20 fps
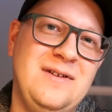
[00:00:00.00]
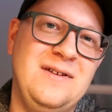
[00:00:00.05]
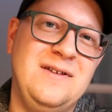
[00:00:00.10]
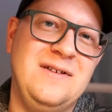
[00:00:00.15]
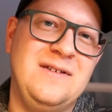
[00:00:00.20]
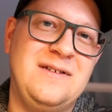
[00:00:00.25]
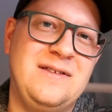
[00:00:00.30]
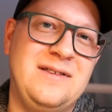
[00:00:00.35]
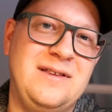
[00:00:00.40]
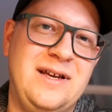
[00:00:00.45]

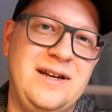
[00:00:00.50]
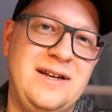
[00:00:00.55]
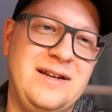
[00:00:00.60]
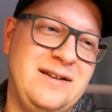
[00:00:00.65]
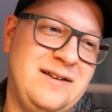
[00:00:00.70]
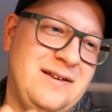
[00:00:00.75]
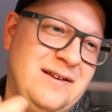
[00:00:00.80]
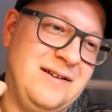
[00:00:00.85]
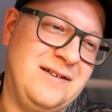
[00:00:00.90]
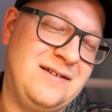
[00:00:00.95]
is that
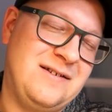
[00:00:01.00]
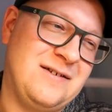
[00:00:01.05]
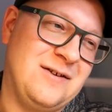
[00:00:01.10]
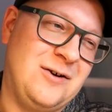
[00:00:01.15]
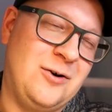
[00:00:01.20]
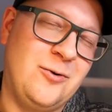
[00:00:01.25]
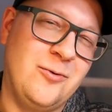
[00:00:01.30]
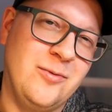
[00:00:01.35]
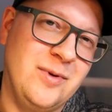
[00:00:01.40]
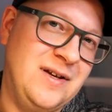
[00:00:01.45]
it's
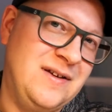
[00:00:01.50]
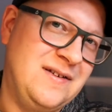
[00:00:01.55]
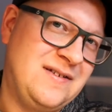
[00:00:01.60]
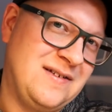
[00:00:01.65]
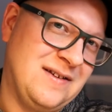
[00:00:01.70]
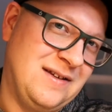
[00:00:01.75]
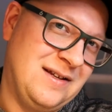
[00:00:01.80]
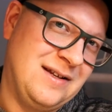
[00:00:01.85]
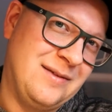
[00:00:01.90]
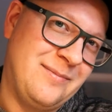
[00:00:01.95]

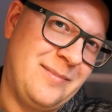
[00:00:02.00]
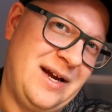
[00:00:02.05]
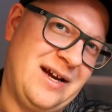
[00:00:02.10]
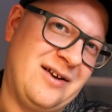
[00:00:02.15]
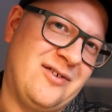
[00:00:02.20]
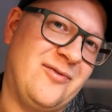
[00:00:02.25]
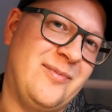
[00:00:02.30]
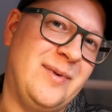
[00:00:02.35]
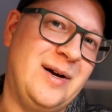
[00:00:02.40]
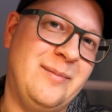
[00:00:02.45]
always in the
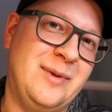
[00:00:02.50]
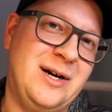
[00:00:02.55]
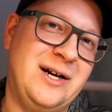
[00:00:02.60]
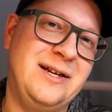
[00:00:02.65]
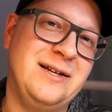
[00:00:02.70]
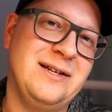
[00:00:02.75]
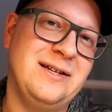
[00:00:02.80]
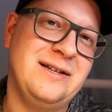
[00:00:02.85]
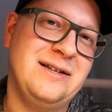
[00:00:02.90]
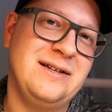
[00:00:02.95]
back of my
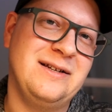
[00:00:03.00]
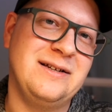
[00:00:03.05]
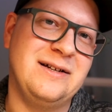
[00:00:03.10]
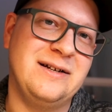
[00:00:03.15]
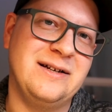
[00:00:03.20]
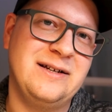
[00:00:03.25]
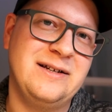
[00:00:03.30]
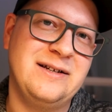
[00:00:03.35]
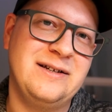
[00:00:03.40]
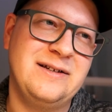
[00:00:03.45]
mind,
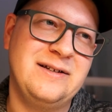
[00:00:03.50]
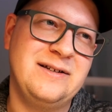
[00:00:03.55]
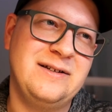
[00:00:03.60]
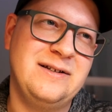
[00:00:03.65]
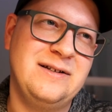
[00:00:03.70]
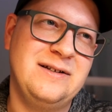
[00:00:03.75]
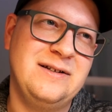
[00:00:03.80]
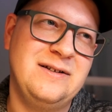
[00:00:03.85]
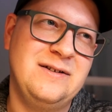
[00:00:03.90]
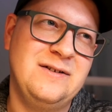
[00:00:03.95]
like,
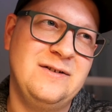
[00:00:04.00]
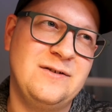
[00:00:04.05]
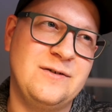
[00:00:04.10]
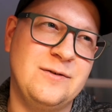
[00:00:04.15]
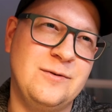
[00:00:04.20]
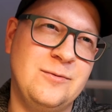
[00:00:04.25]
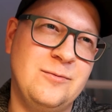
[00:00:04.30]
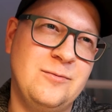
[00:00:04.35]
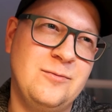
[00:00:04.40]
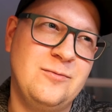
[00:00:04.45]

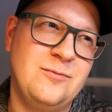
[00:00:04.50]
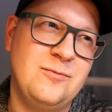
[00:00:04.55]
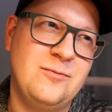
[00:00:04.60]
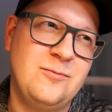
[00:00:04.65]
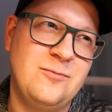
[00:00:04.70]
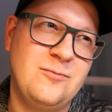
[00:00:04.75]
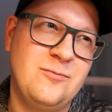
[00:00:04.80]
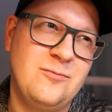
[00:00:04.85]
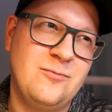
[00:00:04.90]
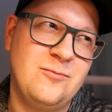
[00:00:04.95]
so
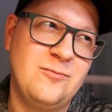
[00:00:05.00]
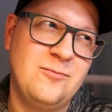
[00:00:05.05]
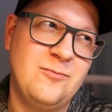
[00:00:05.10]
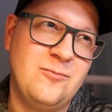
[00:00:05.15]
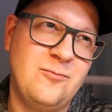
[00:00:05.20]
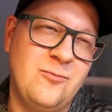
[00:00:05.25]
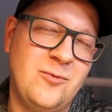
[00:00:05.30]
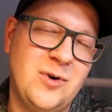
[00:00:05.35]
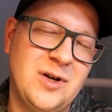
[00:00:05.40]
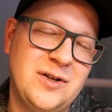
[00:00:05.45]

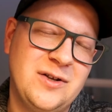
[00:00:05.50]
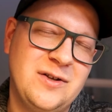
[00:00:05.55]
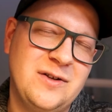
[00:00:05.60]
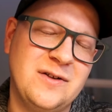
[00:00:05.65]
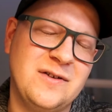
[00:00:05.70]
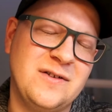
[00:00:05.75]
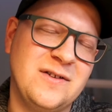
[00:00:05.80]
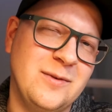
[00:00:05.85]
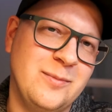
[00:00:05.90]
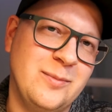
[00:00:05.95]
what
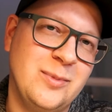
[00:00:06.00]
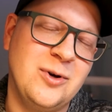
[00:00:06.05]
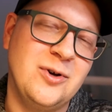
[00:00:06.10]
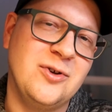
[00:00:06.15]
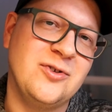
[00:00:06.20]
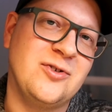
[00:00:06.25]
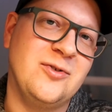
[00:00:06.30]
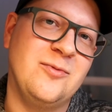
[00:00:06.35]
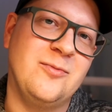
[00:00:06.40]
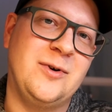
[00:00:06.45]
does the
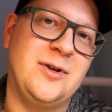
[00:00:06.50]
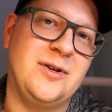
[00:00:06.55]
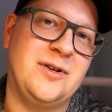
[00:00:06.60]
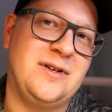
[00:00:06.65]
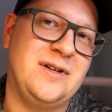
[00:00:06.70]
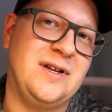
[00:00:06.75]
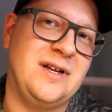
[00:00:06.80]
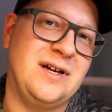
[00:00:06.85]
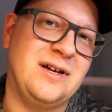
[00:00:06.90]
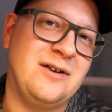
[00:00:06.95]
person
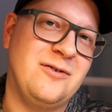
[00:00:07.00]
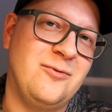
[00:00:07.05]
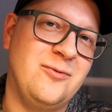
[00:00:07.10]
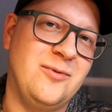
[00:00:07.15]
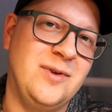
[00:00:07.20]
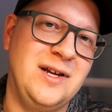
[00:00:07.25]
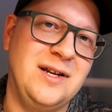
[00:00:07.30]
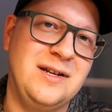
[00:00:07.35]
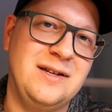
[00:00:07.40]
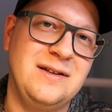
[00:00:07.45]
want that I
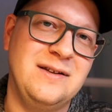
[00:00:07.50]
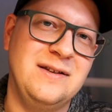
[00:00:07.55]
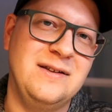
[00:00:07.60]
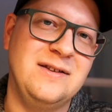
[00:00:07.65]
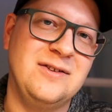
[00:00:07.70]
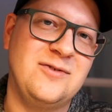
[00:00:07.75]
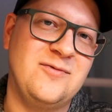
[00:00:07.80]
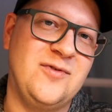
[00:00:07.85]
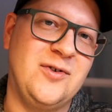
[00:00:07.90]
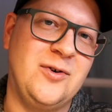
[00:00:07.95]
create
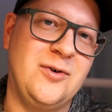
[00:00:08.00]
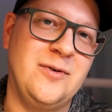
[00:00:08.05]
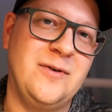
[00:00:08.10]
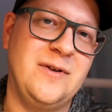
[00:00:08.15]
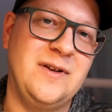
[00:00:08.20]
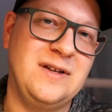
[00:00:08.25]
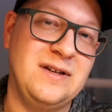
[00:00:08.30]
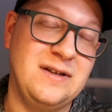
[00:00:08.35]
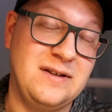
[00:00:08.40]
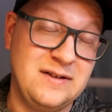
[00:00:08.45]
this for?
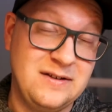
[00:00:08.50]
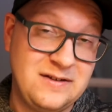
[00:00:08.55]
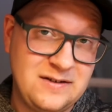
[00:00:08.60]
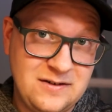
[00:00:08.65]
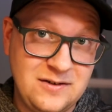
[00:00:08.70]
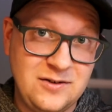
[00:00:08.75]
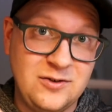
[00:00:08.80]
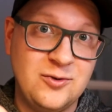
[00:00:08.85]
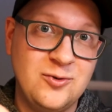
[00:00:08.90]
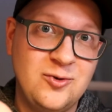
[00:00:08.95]
And
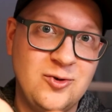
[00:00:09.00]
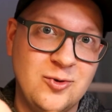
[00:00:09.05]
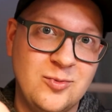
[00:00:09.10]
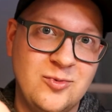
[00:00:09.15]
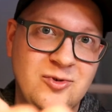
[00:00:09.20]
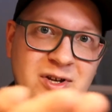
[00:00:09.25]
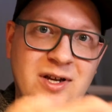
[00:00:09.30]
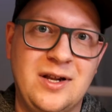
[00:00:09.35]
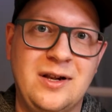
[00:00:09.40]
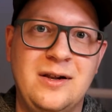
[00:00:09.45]
this
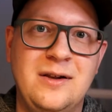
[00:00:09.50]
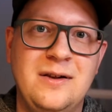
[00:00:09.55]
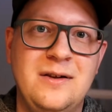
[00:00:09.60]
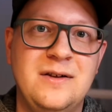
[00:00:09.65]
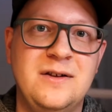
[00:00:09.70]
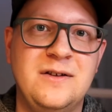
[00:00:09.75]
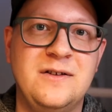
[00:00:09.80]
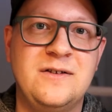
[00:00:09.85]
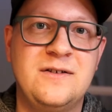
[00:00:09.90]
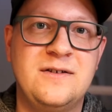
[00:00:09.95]
YouTube channel
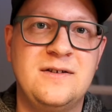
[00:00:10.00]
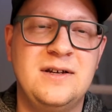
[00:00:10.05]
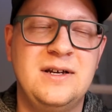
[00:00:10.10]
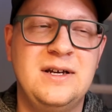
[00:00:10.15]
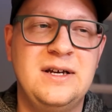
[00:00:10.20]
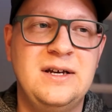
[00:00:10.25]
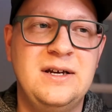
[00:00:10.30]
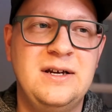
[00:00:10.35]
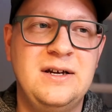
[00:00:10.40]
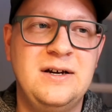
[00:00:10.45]
is
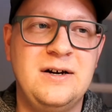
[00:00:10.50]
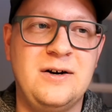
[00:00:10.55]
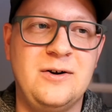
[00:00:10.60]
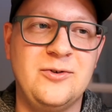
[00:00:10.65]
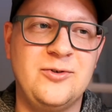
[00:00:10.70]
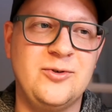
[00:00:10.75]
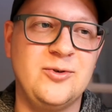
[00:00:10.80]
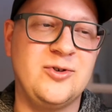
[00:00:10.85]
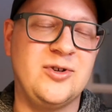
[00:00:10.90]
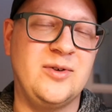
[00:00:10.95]

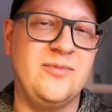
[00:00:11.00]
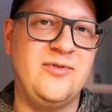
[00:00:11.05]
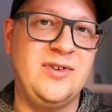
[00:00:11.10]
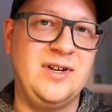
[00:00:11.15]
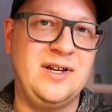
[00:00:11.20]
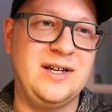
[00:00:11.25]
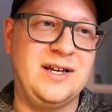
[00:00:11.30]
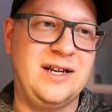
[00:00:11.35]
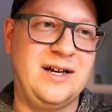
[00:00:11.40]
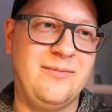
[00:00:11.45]
also
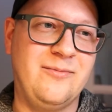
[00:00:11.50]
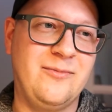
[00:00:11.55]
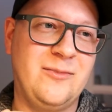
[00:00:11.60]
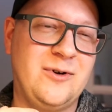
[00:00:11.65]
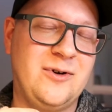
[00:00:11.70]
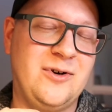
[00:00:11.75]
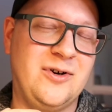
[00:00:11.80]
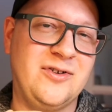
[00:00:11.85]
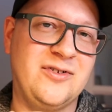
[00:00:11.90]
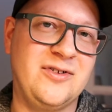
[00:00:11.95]
something that I'm
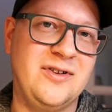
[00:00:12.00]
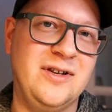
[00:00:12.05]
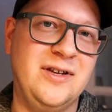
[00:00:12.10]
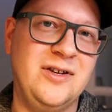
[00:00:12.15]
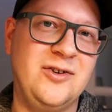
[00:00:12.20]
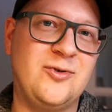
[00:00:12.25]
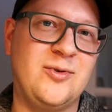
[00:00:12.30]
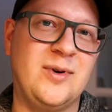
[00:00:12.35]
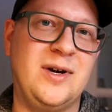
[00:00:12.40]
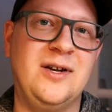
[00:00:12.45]

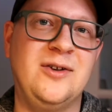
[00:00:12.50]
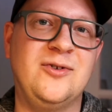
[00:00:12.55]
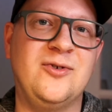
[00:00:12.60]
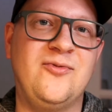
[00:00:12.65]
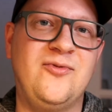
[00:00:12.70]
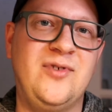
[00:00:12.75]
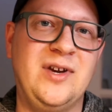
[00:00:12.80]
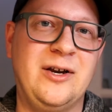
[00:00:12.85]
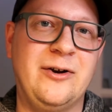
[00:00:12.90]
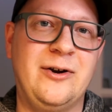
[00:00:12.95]
constantly trying to
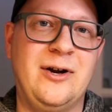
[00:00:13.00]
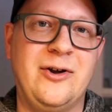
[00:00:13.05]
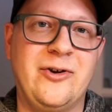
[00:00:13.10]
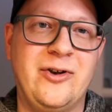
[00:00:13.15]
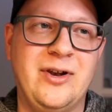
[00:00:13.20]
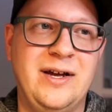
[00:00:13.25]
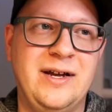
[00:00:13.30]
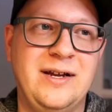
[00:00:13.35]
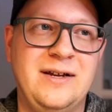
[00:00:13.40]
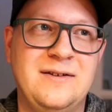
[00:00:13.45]
figure
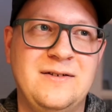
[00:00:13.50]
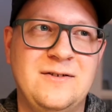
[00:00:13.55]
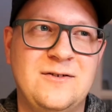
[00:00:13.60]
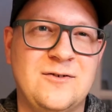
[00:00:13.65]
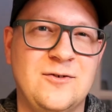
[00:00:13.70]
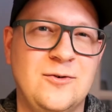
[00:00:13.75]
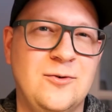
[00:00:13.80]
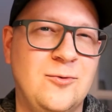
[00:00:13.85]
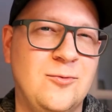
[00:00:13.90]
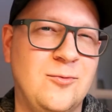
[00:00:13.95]
out, like,
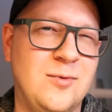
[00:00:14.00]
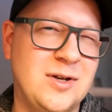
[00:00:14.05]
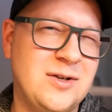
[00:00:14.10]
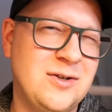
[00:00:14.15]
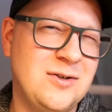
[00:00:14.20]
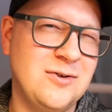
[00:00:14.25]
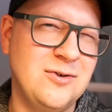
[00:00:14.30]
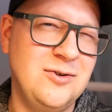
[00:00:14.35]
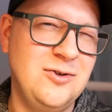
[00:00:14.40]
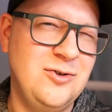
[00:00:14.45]
so
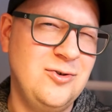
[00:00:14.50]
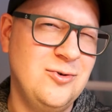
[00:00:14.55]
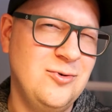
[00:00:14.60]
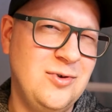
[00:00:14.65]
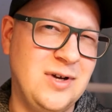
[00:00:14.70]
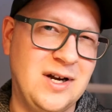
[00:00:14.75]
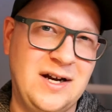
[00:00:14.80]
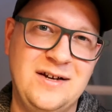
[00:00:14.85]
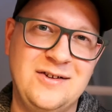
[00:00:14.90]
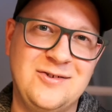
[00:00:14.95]
what do you
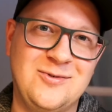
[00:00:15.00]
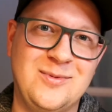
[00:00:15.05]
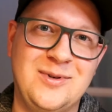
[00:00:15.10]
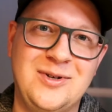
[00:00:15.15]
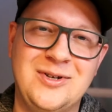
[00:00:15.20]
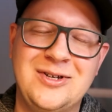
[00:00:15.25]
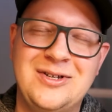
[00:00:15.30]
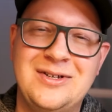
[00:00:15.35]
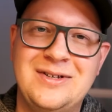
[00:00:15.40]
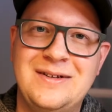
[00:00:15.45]
guys
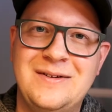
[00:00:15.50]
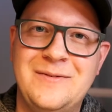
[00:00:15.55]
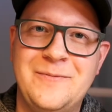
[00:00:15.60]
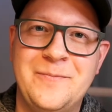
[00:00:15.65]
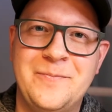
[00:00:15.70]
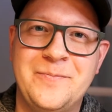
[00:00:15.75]
want?